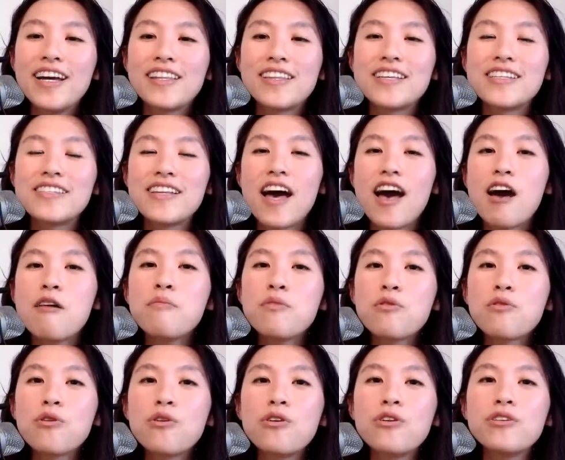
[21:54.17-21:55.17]
this
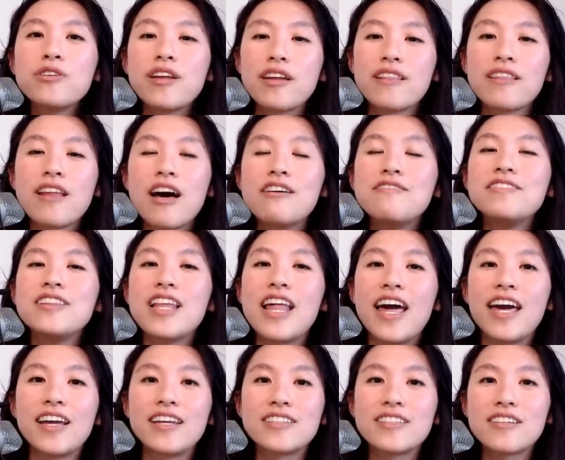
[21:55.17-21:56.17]
emerald love
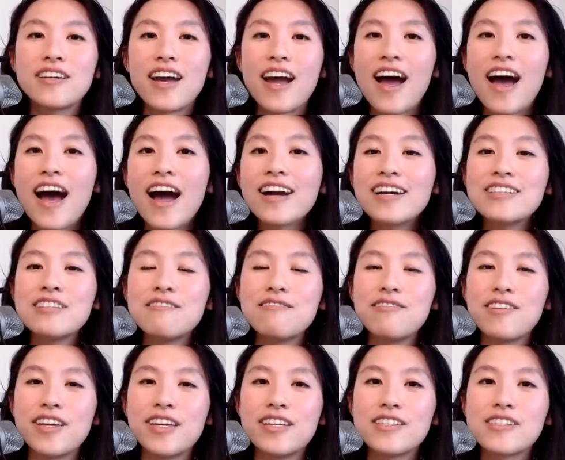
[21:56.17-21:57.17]
light
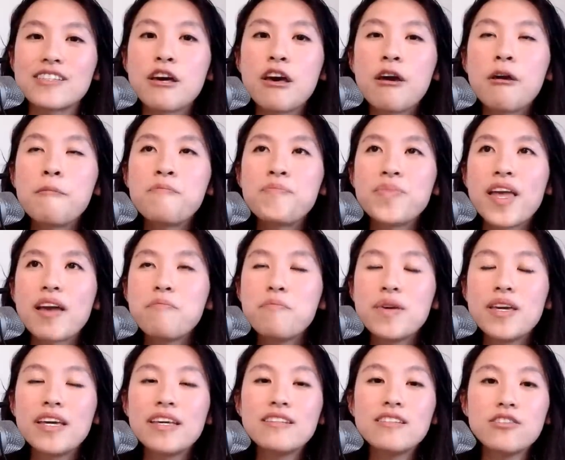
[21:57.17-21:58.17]
activates and
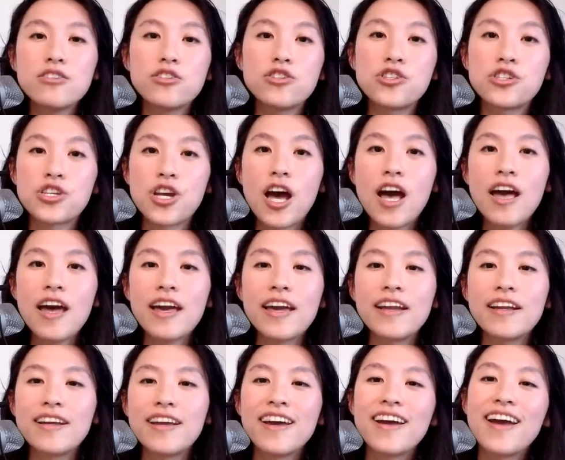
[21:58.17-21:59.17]
begins to
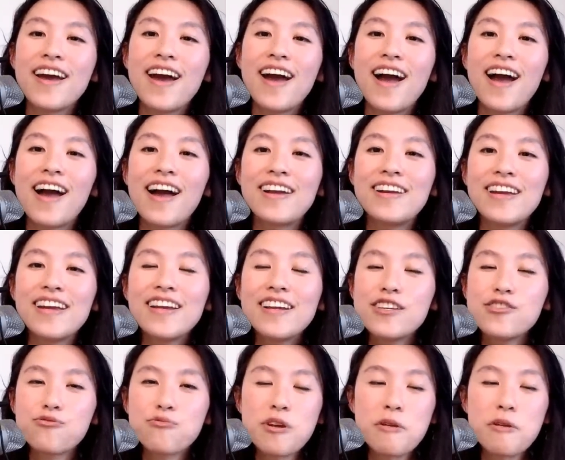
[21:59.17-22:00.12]
shine. And it is